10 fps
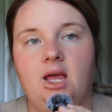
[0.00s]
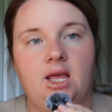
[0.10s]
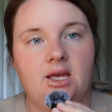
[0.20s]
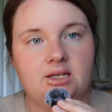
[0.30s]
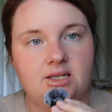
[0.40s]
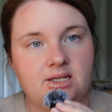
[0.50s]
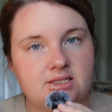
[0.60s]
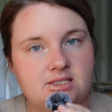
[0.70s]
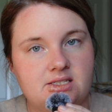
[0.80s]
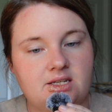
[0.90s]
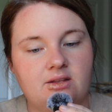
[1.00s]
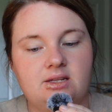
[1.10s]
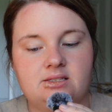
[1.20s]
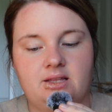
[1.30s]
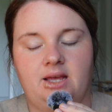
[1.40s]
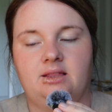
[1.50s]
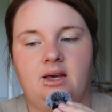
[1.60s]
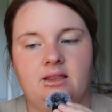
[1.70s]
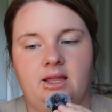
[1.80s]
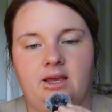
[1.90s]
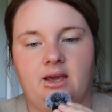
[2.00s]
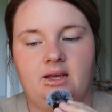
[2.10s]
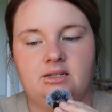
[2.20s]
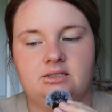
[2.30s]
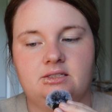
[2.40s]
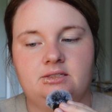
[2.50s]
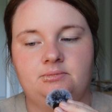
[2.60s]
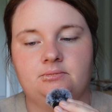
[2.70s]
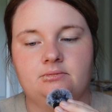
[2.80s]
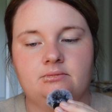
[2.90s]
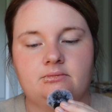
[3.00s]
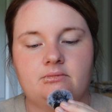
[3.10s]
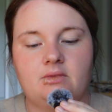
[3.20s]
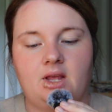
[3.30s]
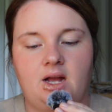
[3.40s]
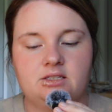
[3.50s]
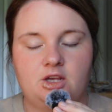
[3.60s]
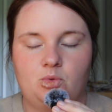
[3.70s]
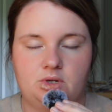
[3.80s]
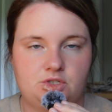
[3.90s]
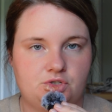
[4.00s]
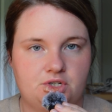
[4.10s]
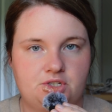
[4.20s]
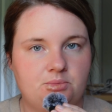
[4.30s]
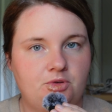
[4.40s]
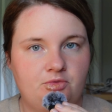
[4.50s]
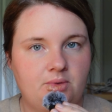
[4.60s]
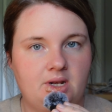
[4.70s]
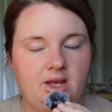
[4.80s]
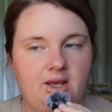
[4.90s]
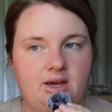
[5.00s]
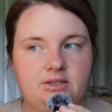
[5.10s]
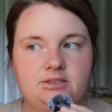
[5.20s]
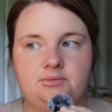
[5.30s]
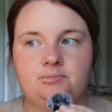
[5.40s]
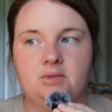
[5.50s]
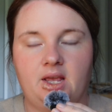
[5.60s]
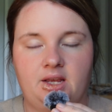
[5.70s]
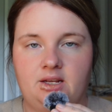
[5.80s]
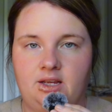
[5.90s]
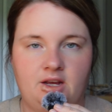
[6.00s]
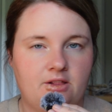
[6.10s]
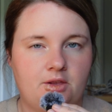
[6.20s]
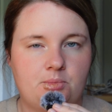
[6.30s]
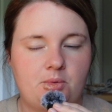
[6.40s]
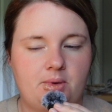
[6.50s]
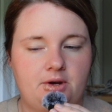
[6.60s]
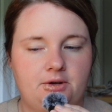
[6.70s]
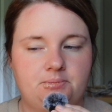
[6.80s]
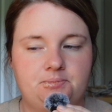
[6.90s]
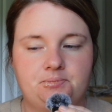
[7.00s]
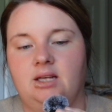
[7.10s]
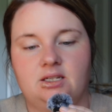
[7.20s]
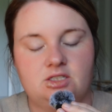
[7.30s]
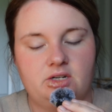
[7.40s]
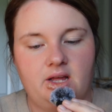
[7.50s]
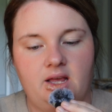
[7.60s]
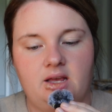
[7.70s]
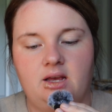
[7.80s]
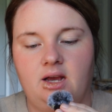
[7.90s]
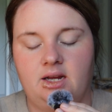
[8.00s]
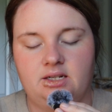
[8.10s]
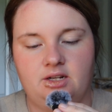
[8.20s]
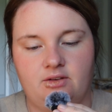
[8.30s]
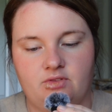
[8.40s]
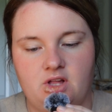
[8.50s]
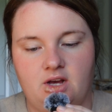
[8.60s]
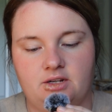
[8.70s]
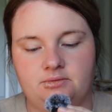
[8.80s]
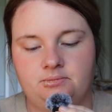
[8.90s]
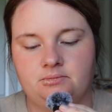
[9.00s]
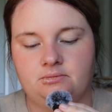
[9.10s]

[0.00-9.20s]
And it still is like that. Like it's has like restricted movement, I guess. I can eat a little bit better. Yesterday, I did not vlog.